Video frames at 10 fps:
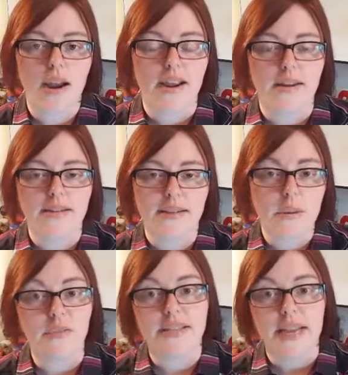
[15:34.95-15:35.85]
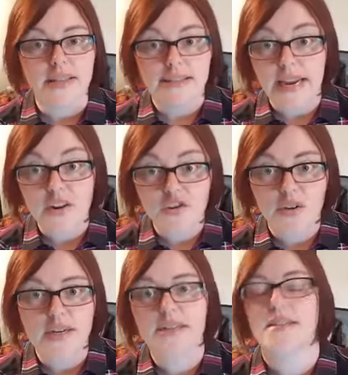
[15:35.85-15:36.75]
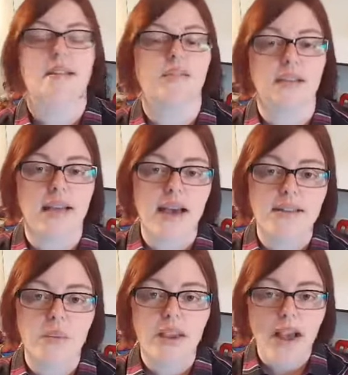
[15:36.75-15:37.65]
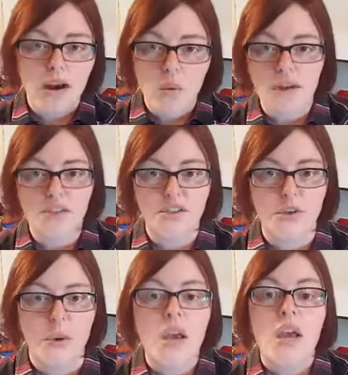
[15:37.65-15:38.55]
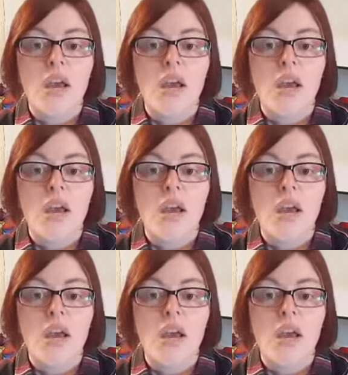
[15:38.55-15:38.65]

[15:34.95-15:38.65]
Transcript: and some people say it's dangerous and stuff like that. So we kind of wanted to